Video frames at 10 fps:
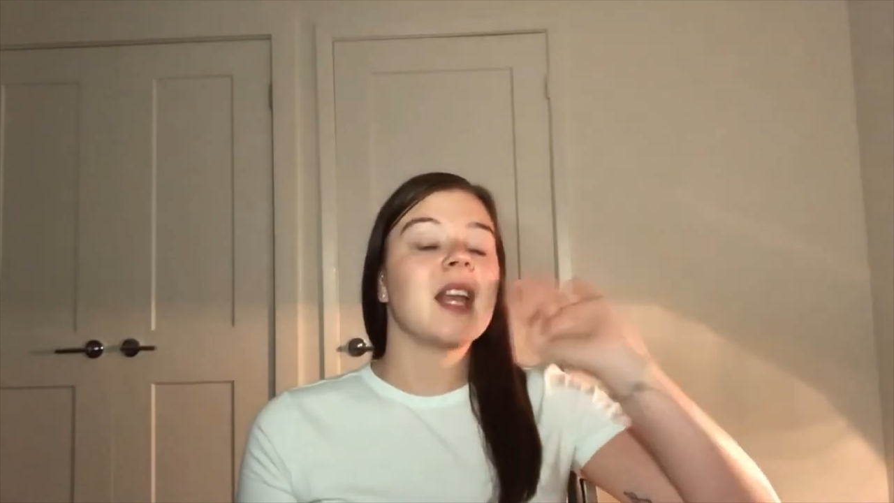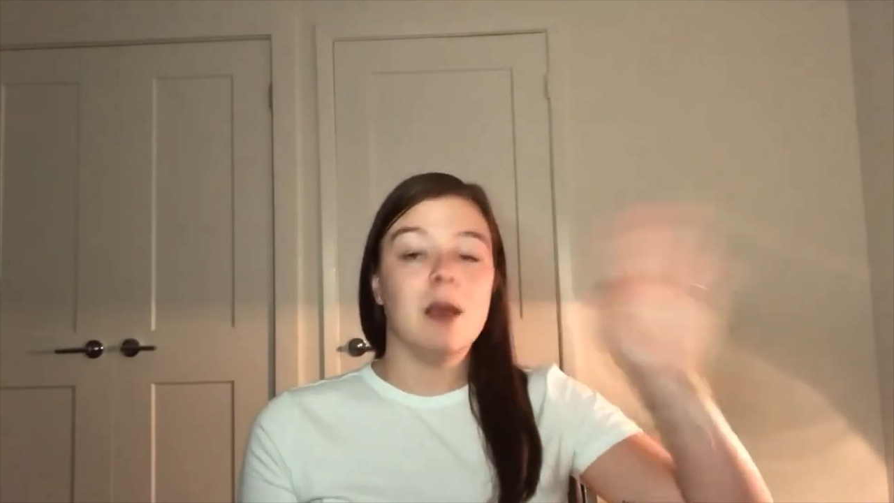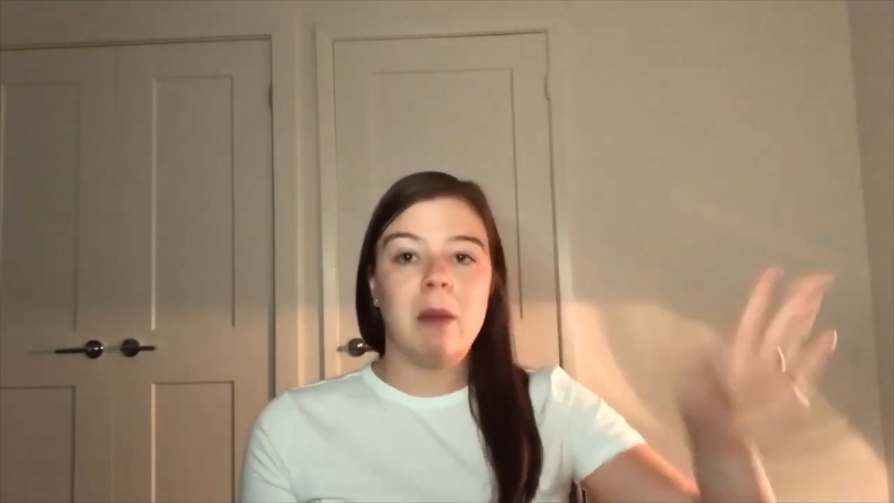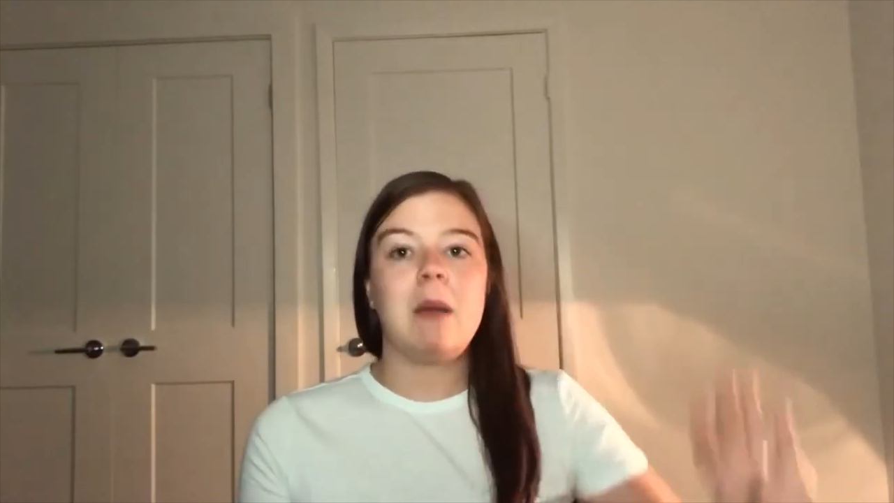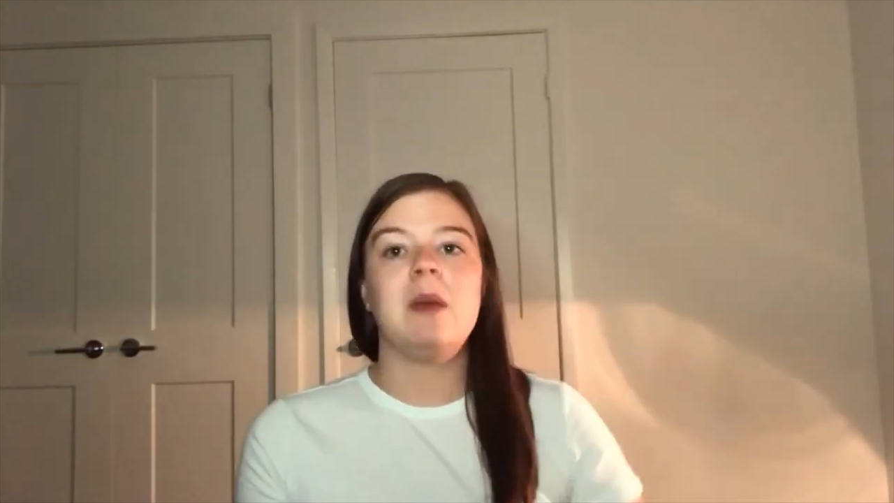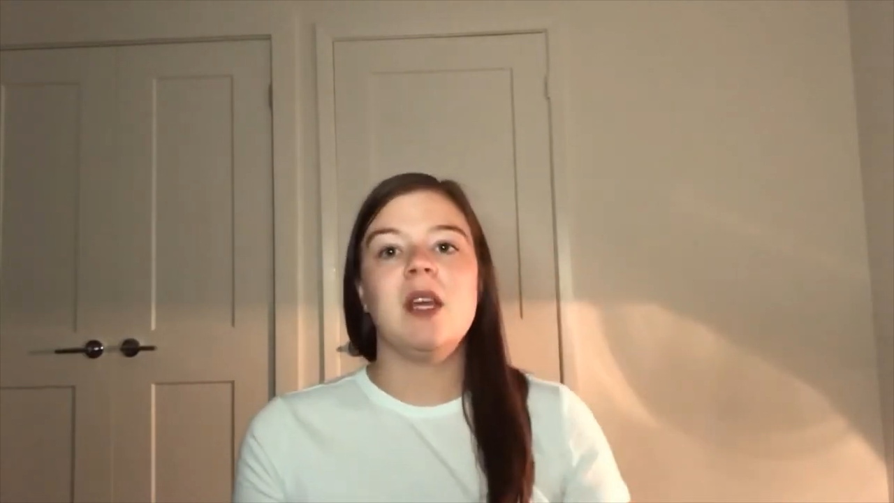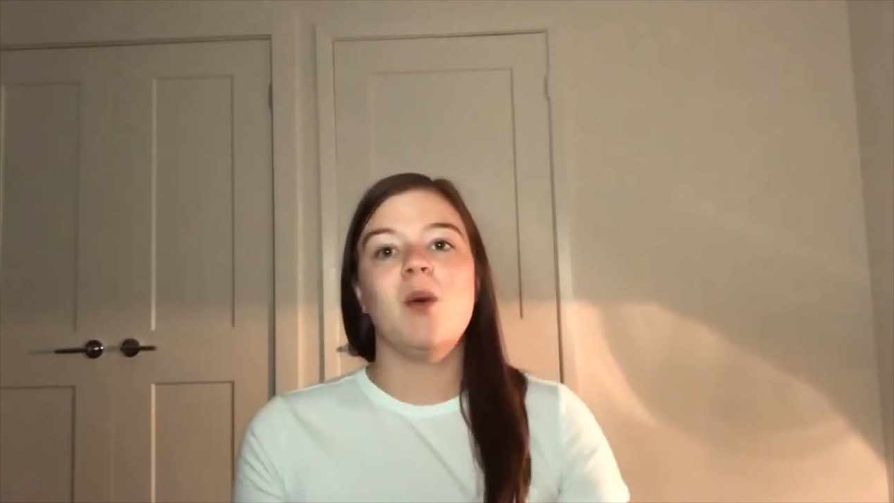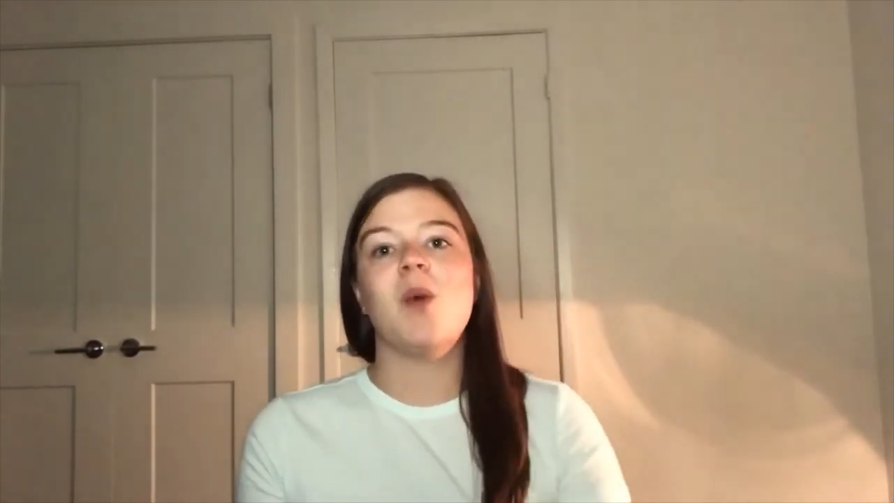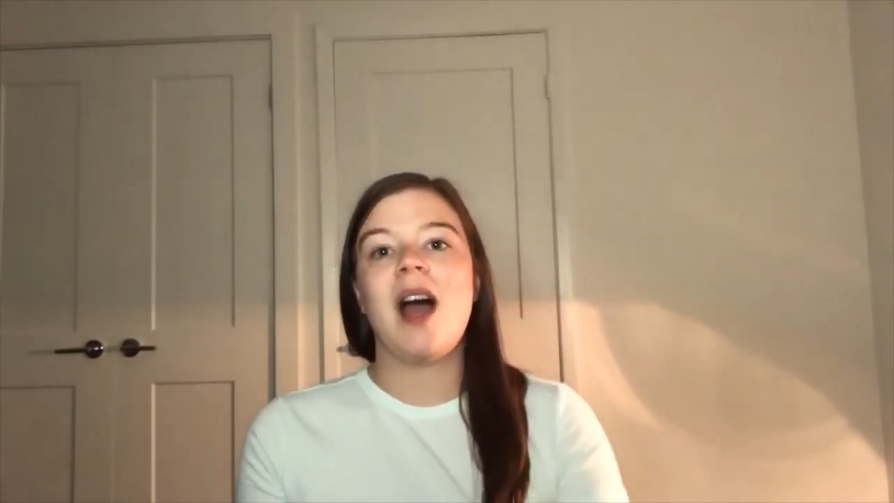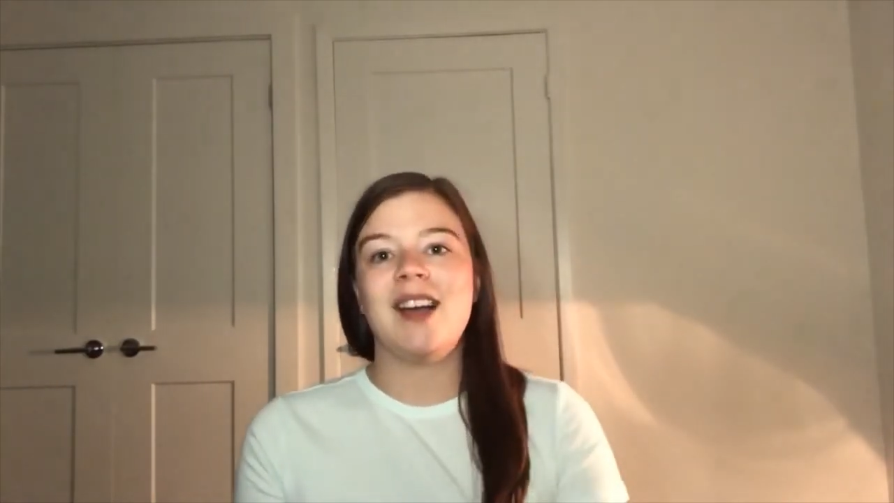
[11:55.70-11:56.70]
it might be
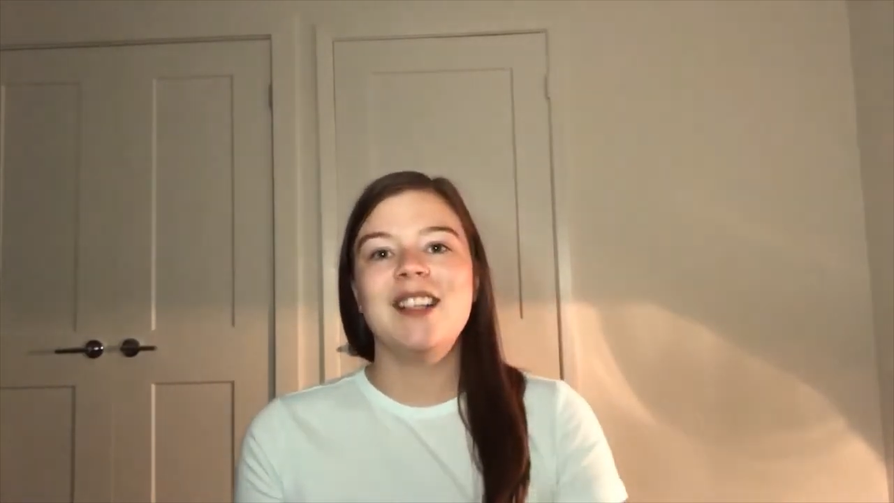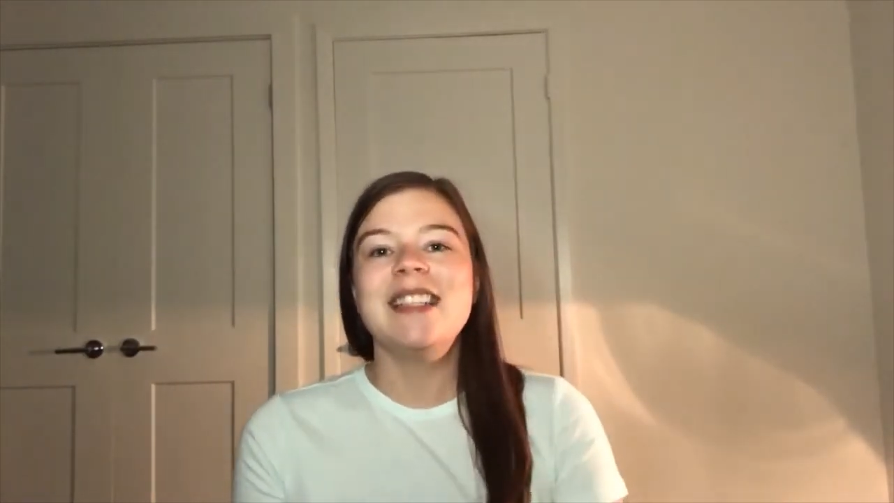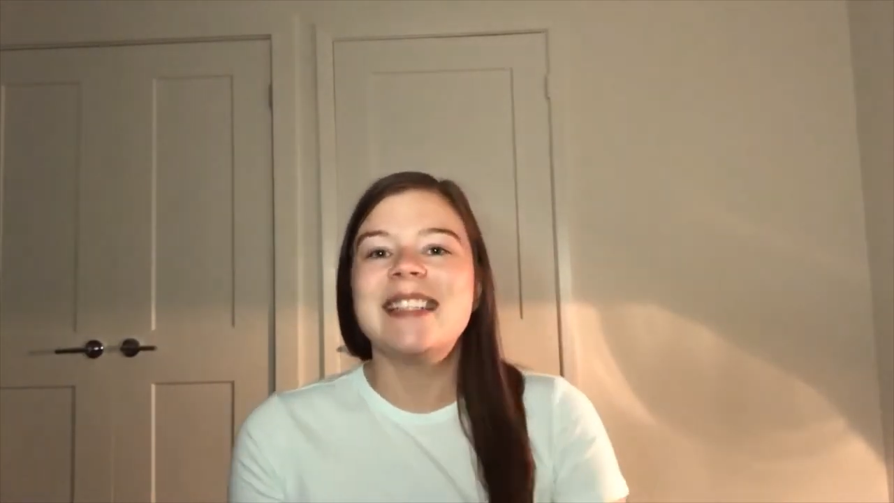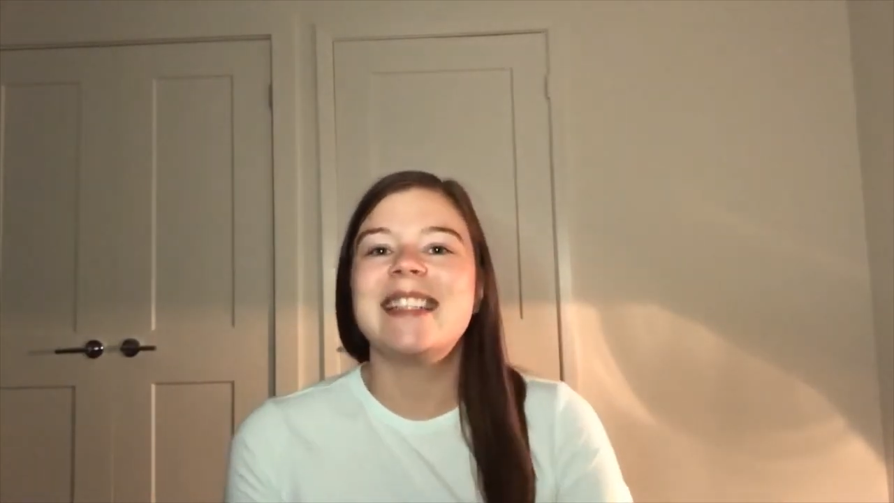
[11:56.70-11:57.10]
a while.